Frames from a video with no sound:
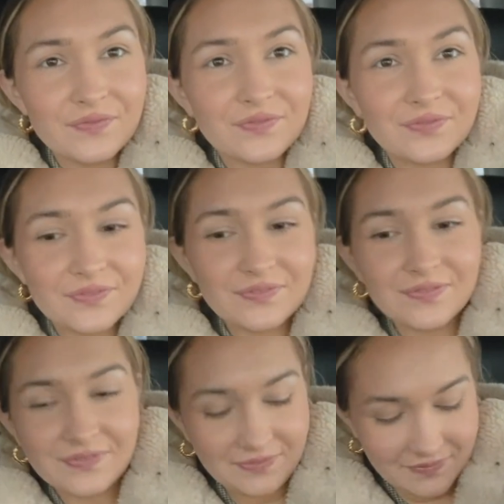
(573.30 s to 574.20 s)

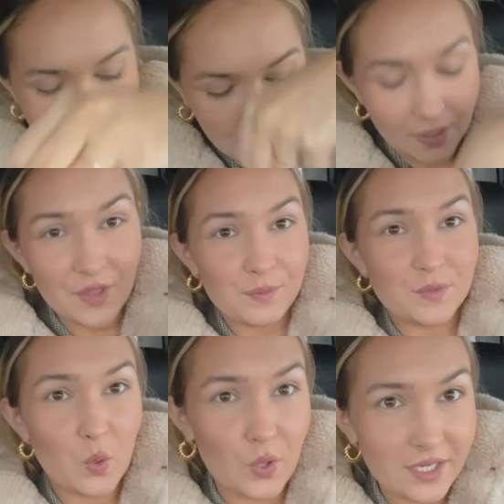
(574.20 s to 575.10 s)
Mm-hmm. We got them
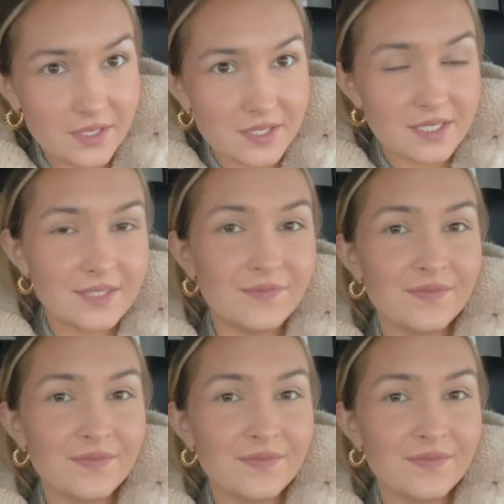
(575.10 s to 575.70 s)
toys.